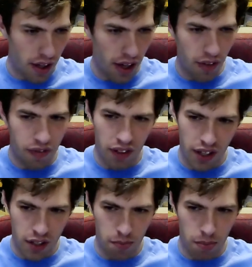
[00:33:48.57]
if
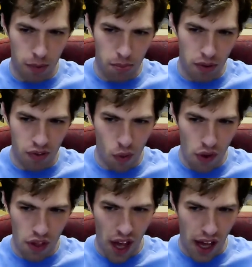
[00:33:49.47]
this but before
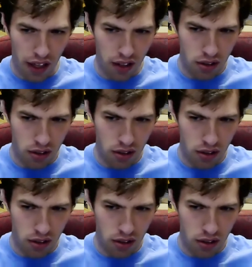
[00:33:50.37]
that.